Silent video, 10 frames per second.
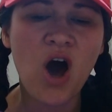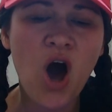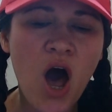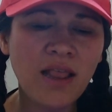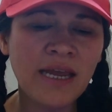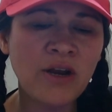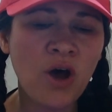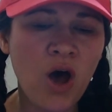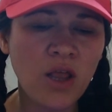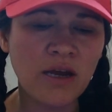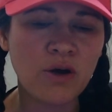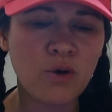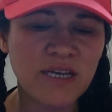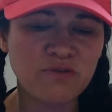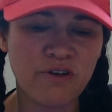All in all, a
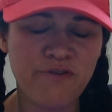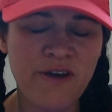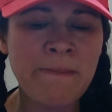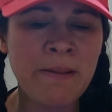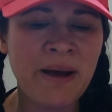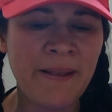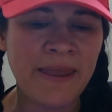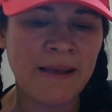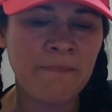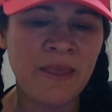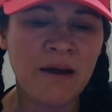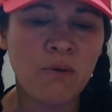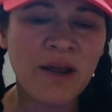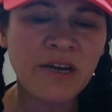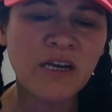quest for fame and money.
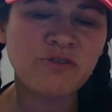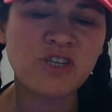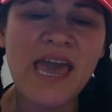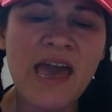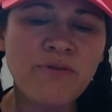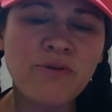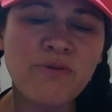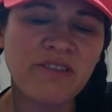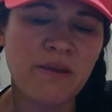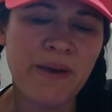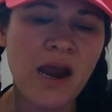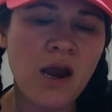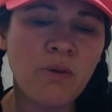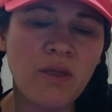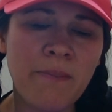Wonder if she ever read the
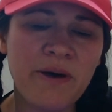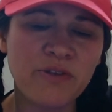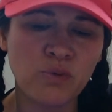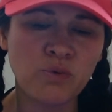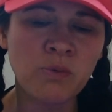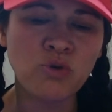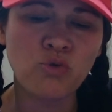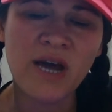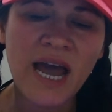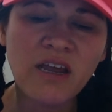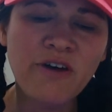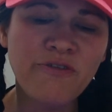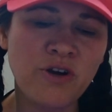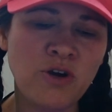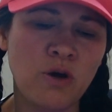parable about the woman who cut
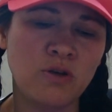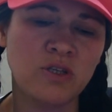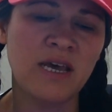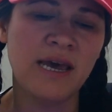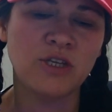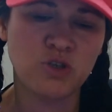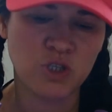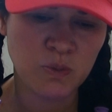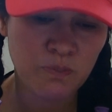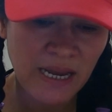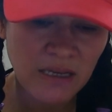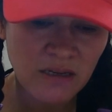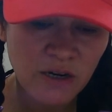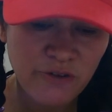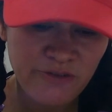off her nose to spite
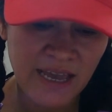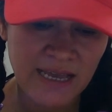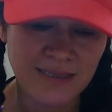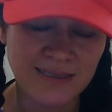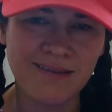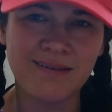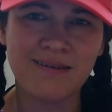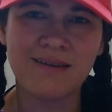her face.